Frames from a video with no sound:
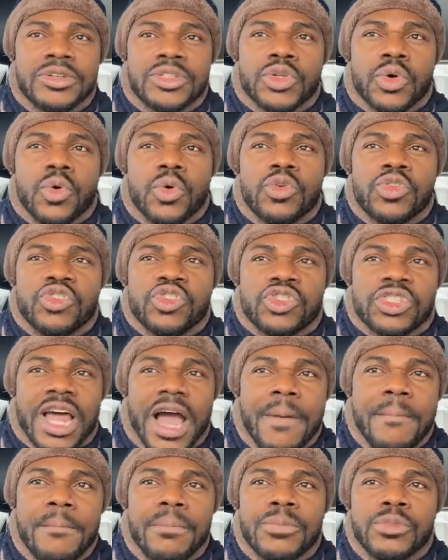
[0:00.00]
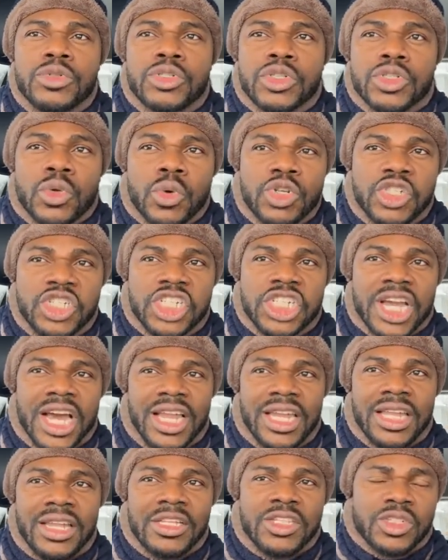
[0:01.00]
So some
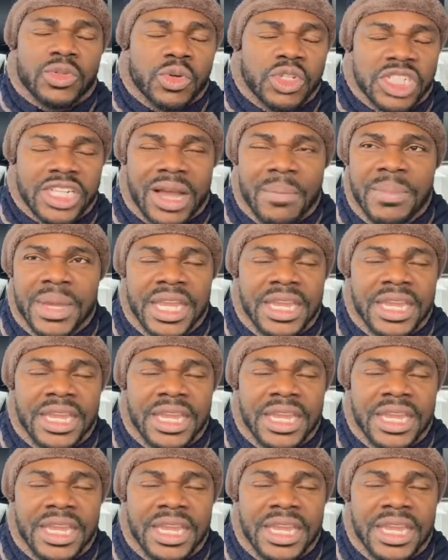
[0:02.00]
social